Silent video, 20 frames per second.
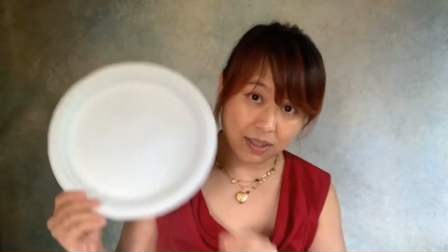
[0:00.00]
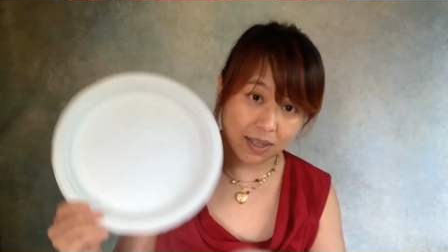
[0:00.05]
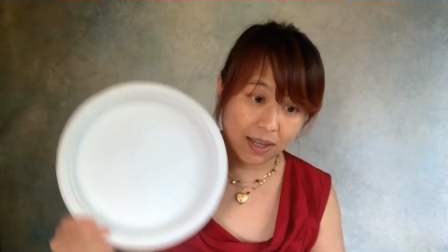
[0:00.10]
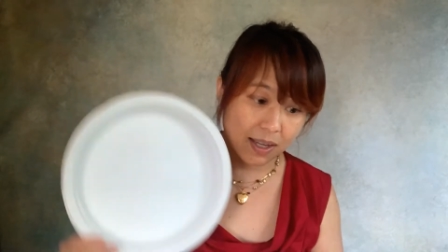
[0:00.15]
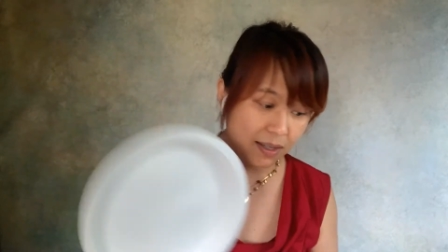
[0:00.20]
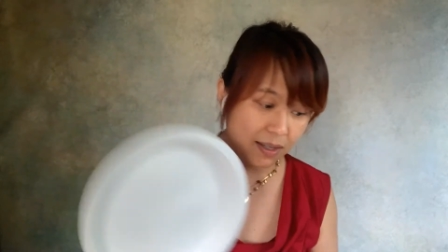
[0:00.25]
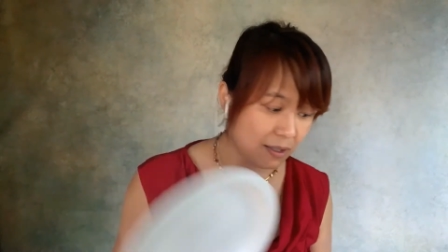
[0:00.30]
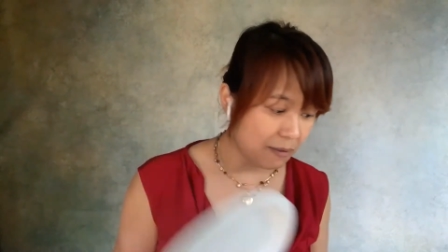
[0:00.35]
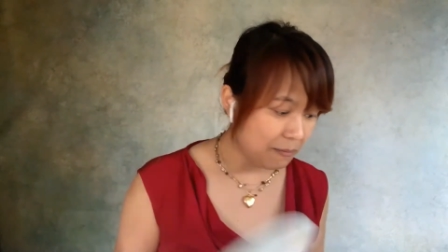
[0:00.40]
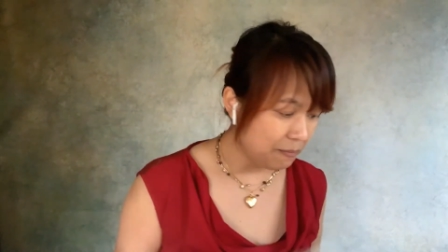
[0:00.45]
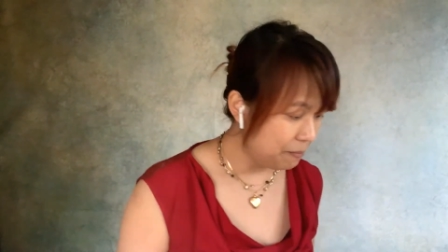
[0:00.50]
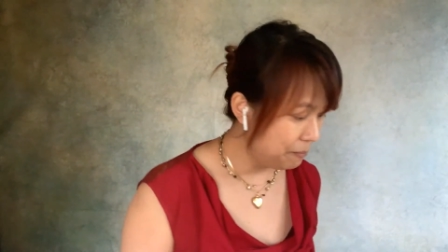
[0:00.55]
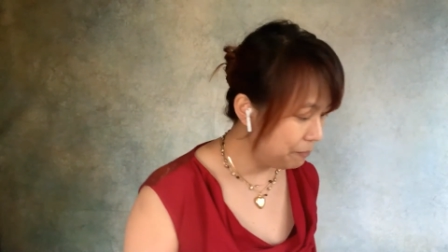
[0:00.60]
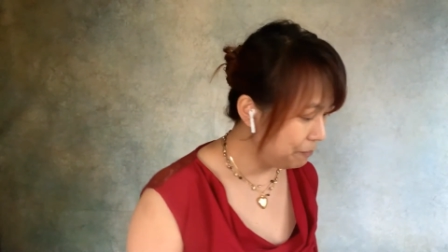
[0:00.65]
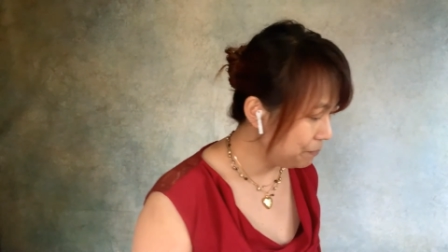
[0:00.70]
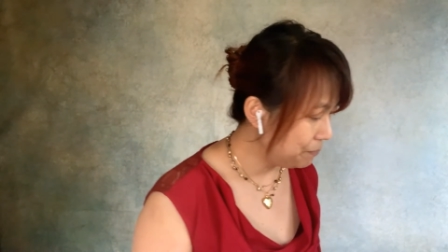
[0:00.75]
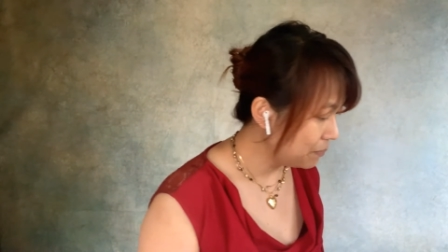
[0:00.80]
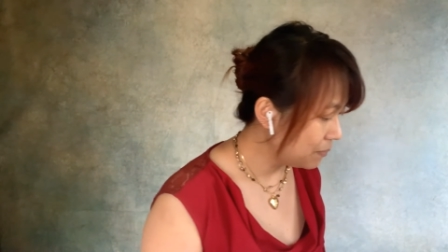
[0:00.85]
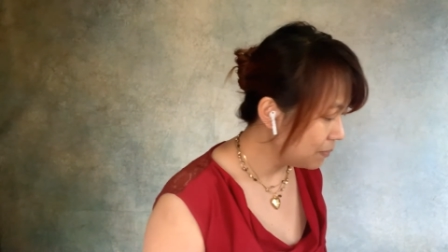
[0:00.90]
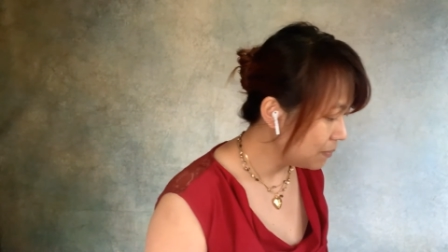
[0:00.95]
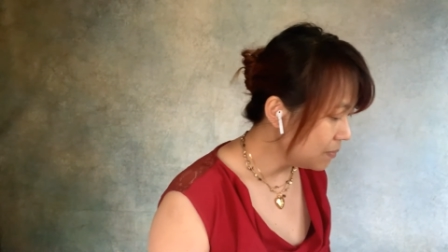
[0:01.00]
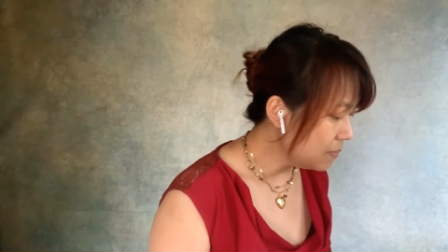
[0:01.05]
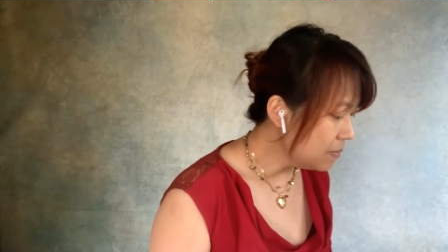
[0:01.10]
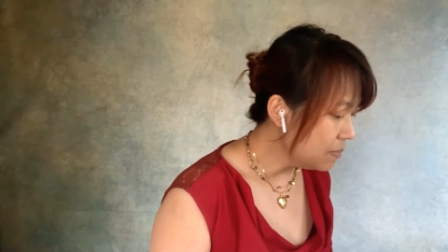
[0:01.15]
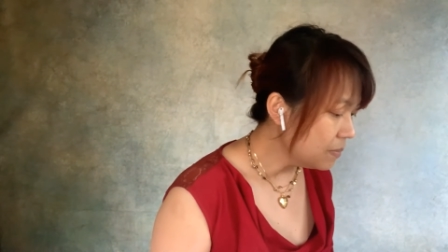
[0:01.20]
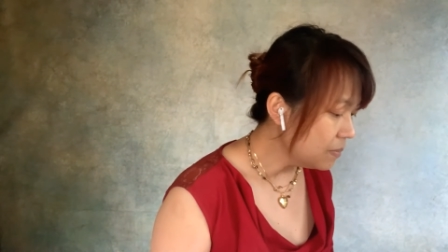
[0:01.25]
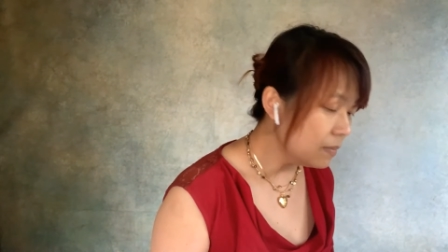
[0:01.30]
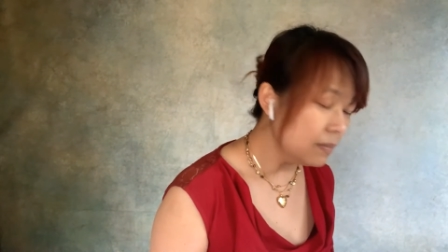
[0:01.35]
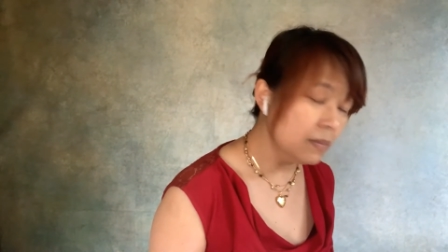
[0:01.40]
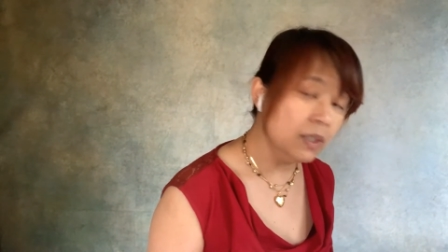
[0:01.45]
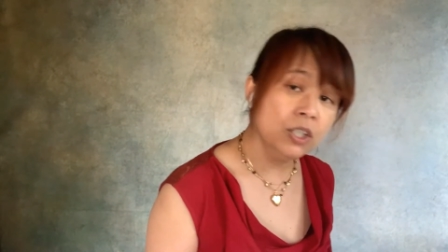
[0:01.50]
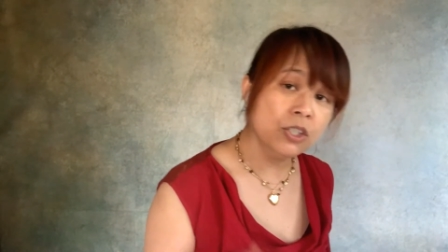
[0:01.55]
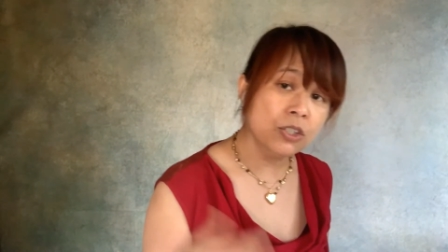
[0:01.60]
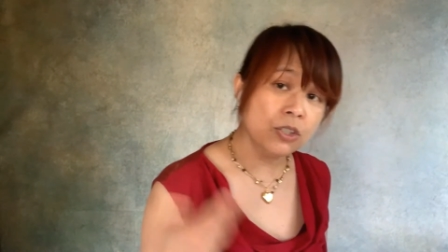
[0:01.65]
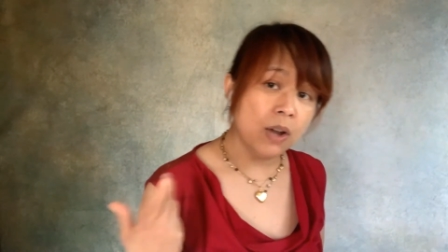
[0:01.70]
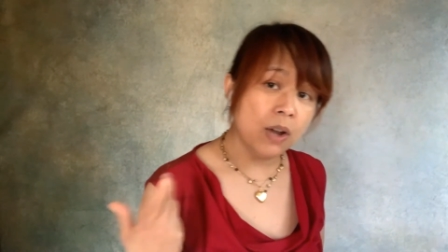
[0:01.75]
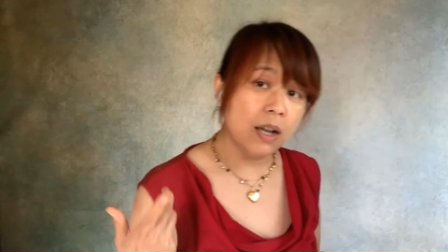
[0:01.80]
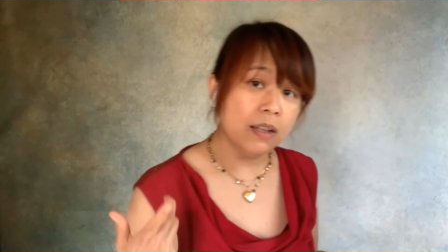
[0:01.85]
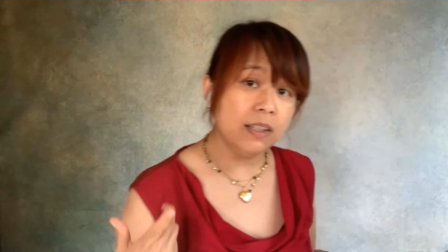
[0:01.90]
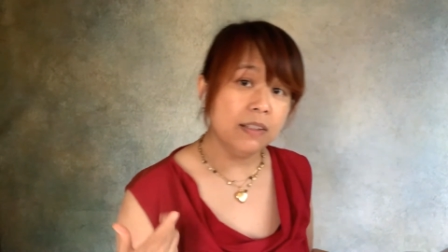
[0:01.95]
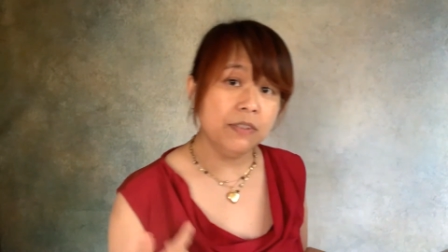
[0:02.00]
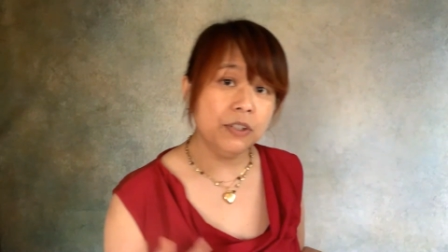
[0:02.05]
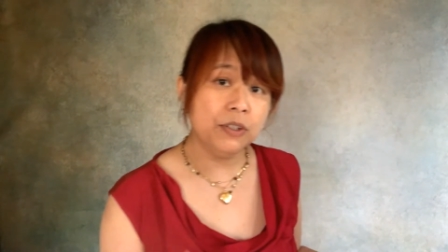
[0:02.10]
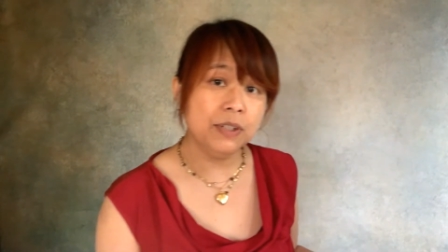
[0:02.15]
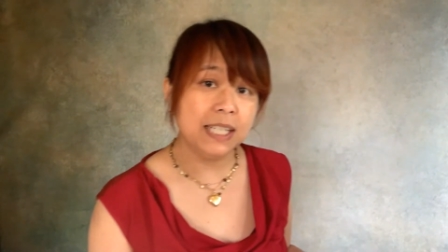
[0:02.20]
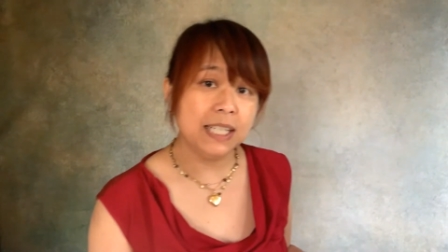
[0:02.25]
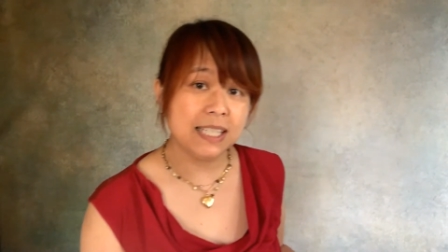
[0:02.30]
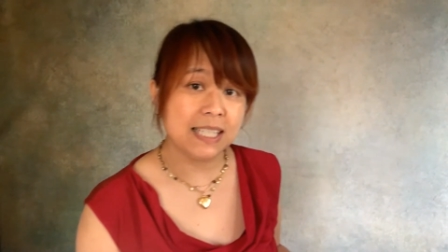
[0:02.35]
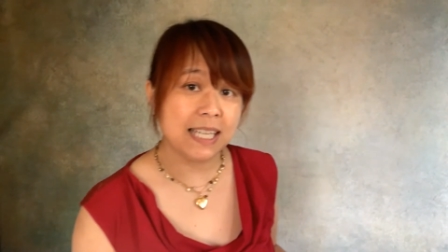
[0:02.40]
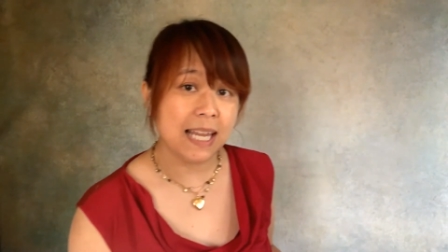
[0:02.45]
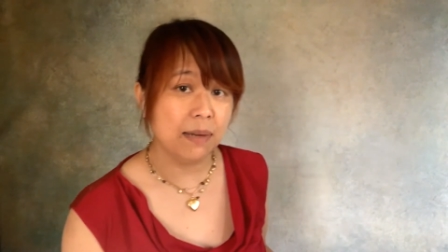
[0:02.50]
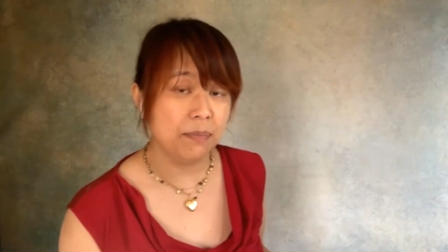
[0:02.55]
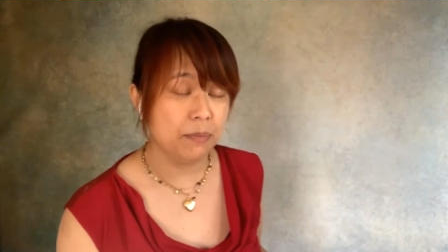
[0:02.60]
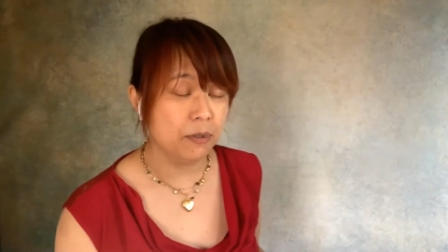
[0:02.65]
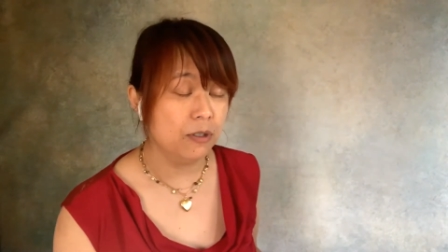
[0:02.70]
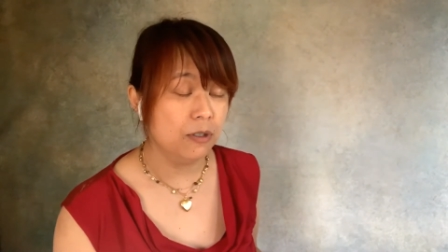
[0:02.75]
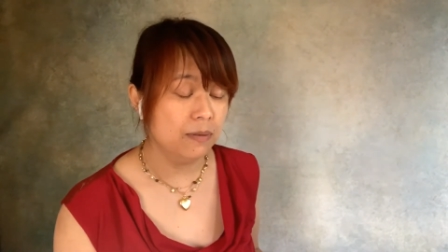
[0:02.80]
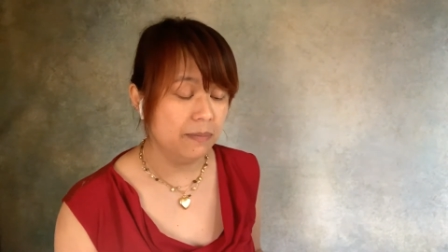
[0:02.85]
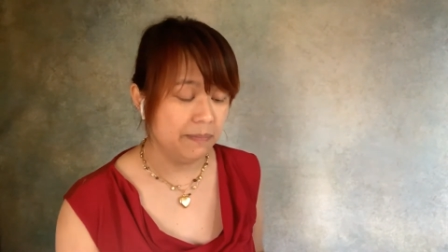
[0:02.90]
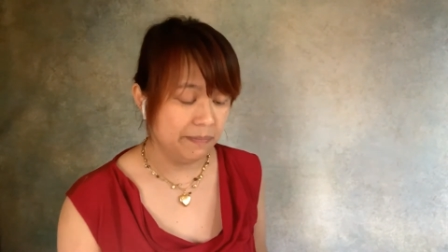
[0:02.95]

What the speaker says: like. So I'll give you an example.